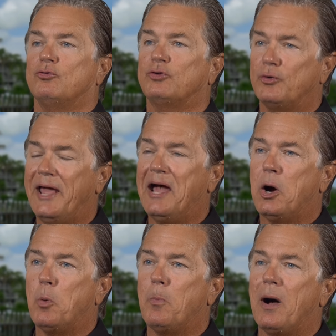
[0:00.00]
So
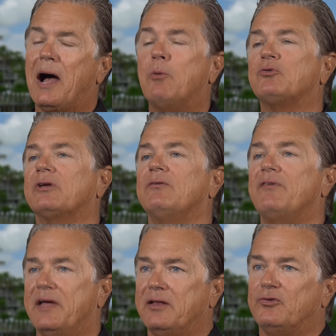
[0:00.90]
now I was
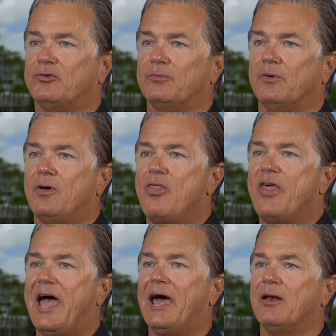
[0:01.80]
convinced
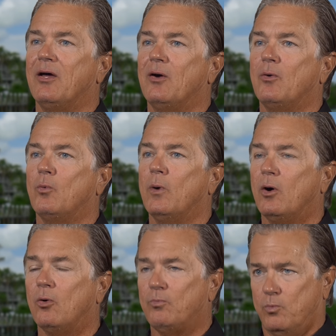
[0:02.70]
that,
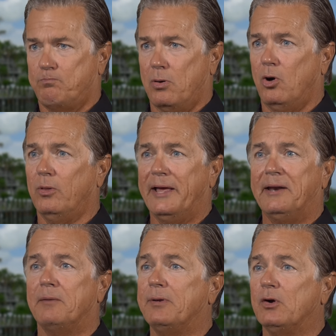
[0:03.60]
well, Paul
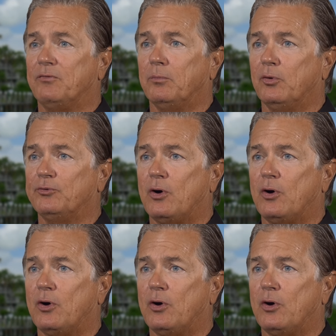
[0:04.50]
landed a beautiful bull